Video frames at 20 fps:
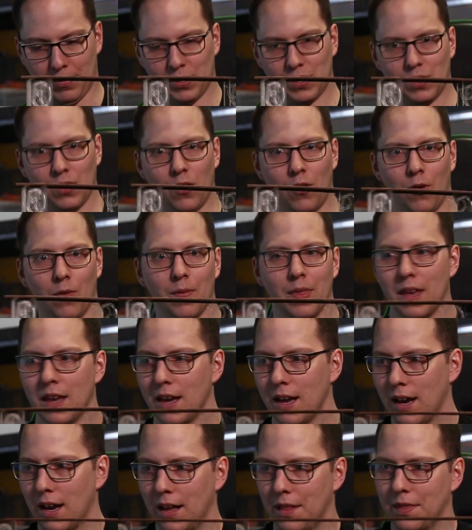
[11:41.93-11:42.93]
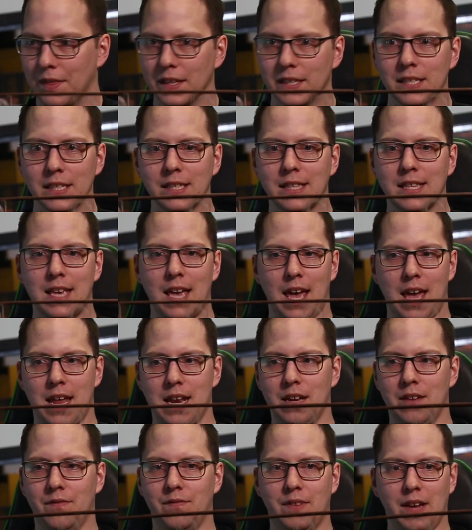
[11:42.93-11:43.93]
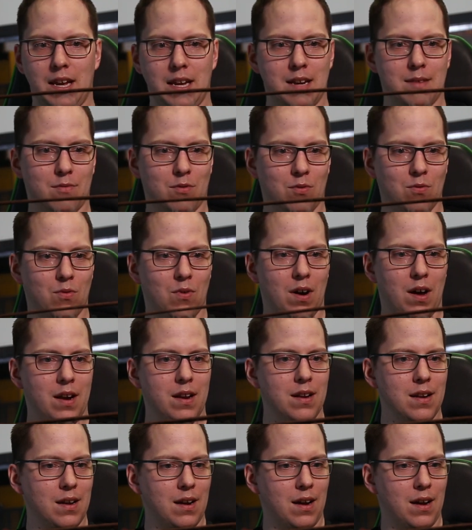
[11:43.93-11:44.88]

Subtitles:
So this is the end of day number 1.